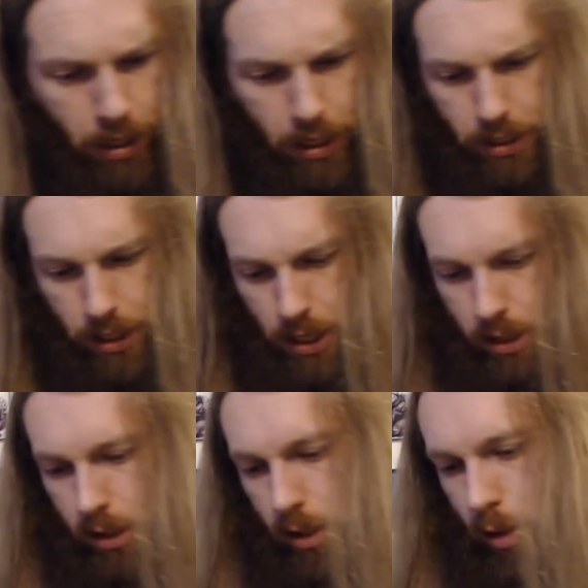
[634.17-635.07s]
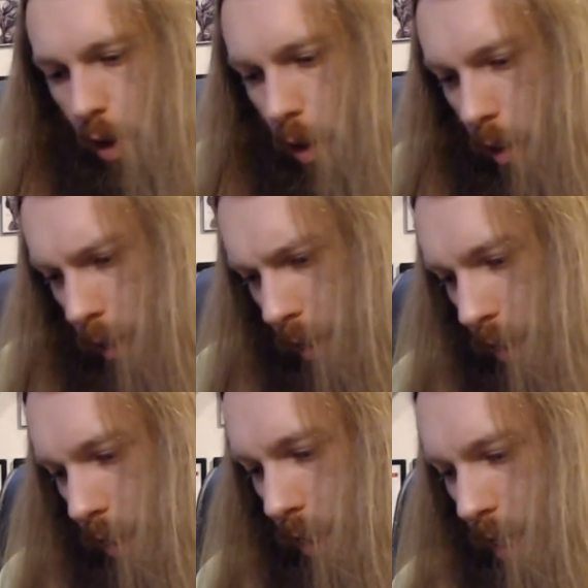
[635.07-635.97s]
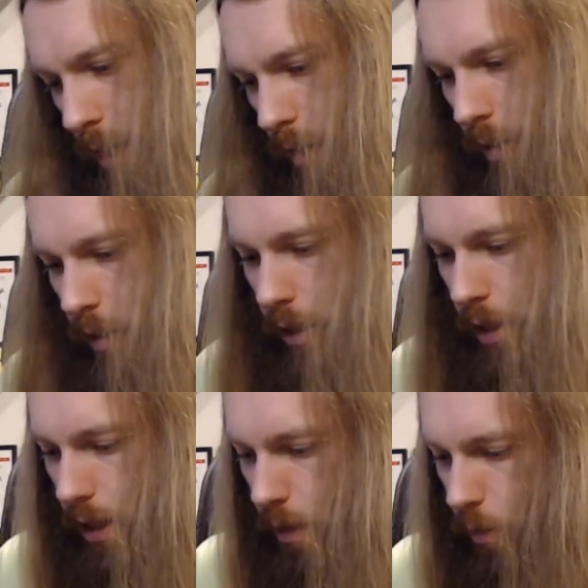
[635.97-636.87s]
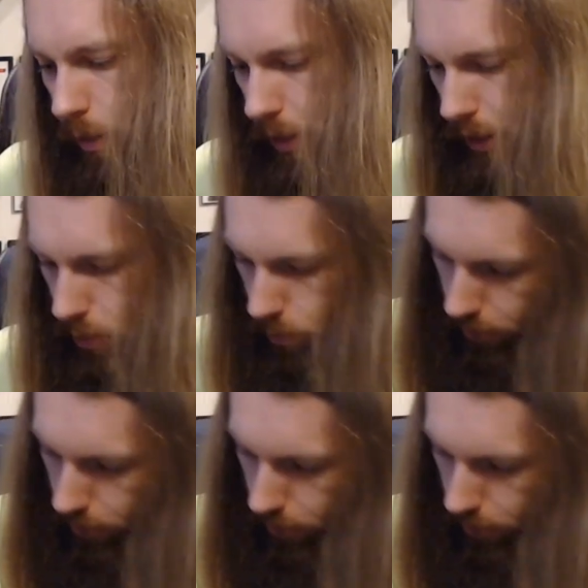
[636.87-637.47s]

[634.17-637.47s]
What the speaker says: is it has this ARX dock release right